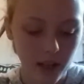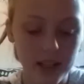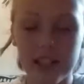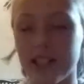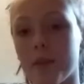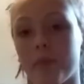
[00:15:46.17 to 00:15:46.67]

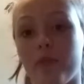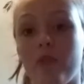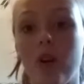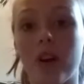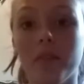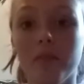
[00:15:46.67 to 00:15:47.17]
as I said
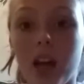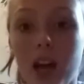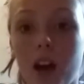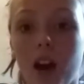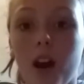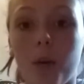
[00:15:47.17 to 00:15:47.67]
before,
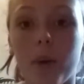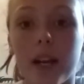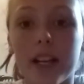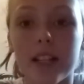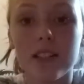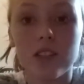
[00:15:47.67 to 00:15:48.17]
on
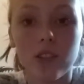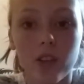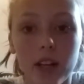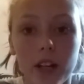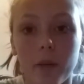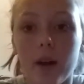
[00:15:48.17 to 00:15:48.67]
my
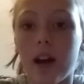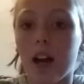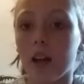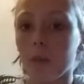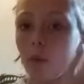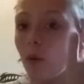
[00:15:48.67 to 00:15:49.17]
Instagram,
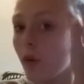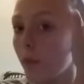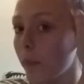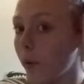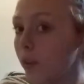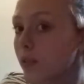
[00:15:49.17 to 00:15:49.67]
I
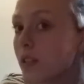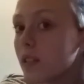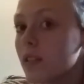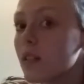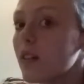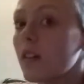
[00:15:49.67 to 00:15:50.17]
will
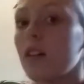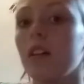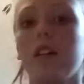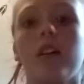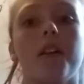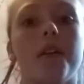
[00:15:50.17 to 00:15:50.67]
post
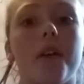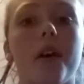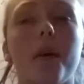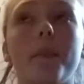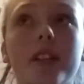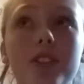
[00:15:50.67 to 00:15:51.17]

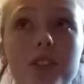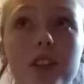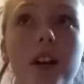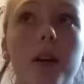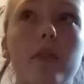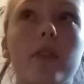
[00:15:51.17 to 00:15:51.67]
a picture
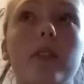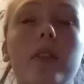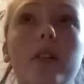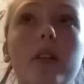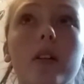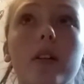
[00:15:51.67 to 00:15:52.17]
of
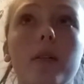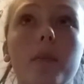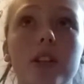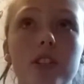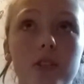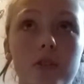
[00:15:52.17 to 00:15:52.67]

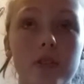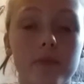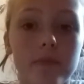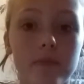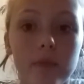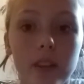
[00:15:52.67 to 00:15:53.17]
my shoes.
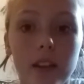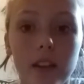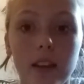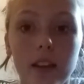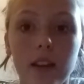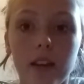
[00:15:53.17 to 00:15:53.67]

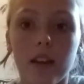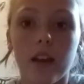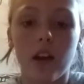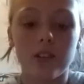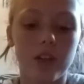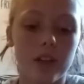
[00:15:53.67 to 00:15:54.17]

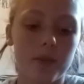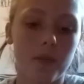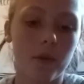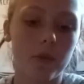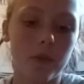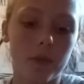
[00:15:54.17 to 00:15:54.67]
Also, I should
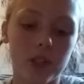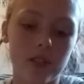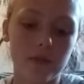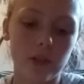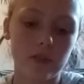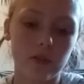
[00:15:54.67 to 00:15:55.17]
probably put my
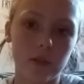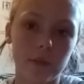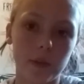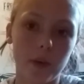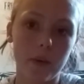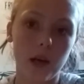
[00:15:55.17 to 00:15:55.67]
gym uniform
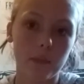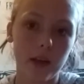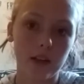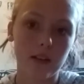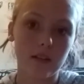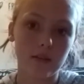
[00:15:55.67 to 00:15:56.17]
in my
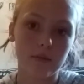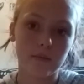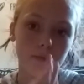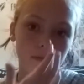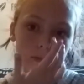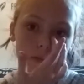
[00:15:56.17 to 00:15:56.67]
backpack
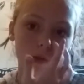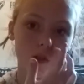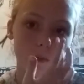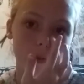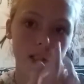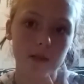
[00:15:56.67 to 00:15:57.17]

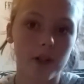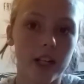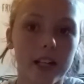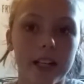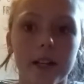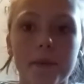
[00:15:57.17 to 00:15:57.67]
should be a smart
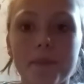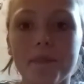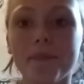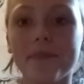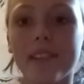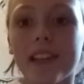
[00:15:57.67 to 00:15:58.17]
idea.
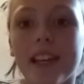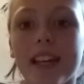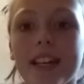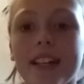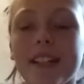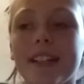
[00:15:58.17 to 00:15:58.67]

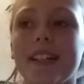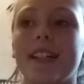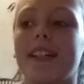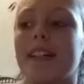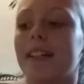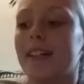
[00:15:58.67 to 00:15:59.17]

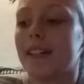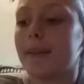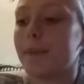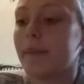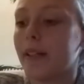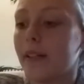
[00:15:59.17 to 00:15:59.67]
Um,